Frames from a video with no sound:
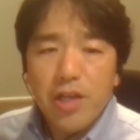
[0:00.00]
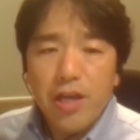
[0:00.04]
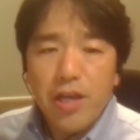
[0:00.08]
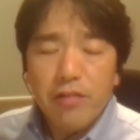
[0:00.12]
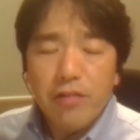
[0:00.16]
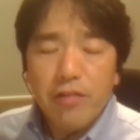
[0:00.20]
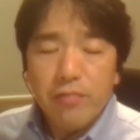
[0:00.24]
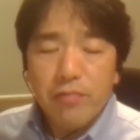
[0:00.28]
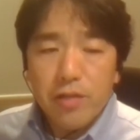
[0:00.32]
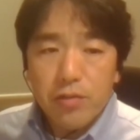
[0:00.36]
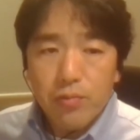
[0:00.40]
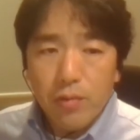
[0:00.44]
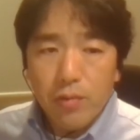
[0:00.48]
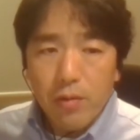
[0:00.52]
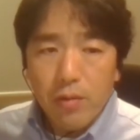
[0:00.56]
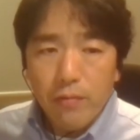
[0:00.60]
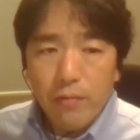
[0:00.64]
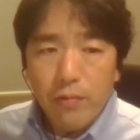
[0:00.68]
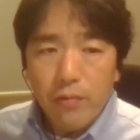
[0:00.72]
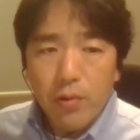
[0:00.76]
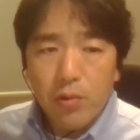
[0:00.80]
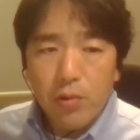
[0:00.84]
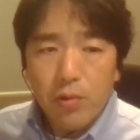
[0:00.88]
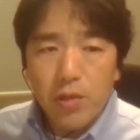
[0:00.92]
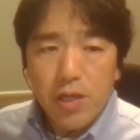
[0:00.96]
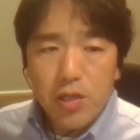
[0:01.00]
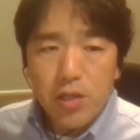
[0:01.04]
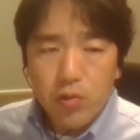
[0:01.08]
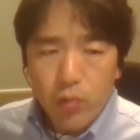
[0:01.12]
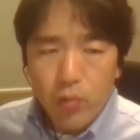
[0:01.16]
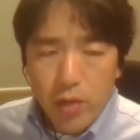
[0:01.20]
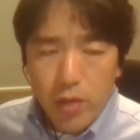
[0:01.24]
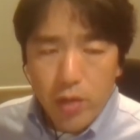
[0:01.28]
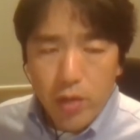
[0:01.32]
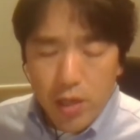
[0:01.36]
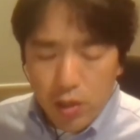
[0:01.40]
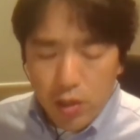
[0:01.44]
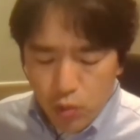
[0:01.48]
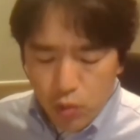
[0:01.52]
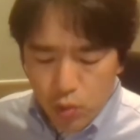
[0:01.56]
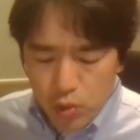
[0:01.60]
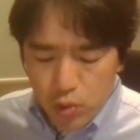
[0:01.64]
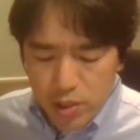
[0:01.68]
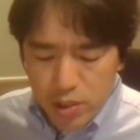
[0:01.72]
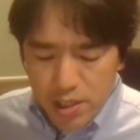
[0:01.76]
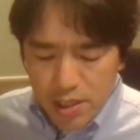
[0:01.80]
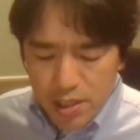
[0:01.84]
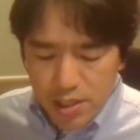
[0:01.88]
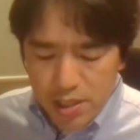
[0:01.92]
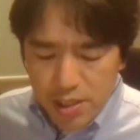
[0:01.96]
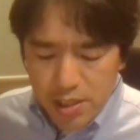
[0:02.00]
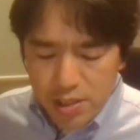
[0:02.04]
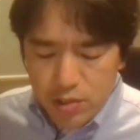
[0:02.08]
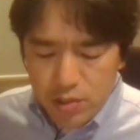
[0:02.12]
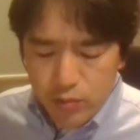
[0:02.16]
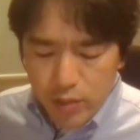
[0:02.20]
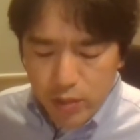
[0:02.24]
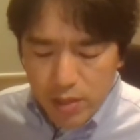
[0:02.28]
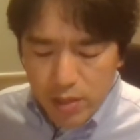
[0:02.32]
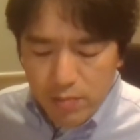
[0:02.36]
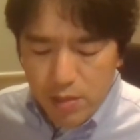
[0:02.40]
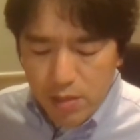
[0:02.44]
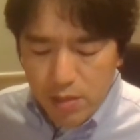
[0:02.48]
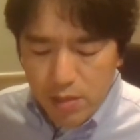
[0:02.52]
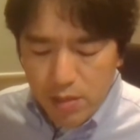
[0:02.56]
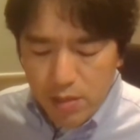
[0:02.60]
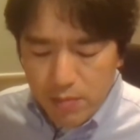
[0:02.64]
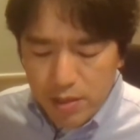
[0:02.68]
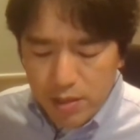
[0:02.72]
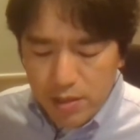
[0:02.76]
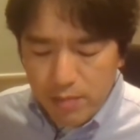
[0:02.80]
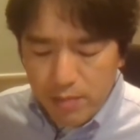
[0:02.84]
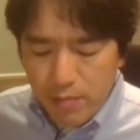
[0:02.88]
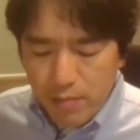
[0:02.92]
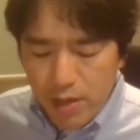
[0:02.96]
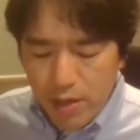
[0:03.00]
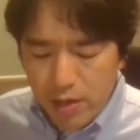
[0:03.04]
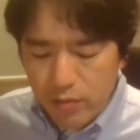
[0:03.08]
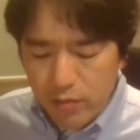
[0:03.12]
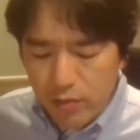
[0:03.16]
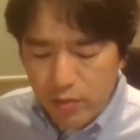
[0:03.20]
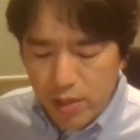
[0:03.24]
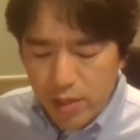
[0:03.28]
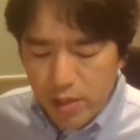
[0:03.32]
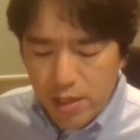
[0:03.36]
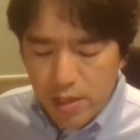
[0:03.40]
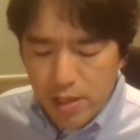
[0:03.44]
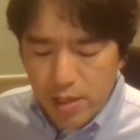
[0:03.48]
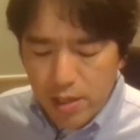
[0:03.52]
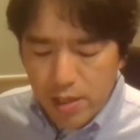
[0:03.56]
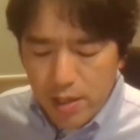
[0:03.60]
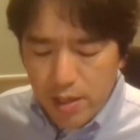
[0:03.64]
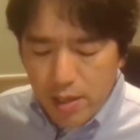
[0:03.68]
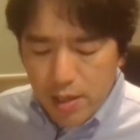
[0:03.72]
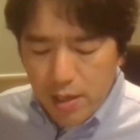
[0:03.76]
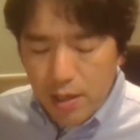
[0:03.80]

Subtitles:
decreased from 43 to 33 millimeter mercury.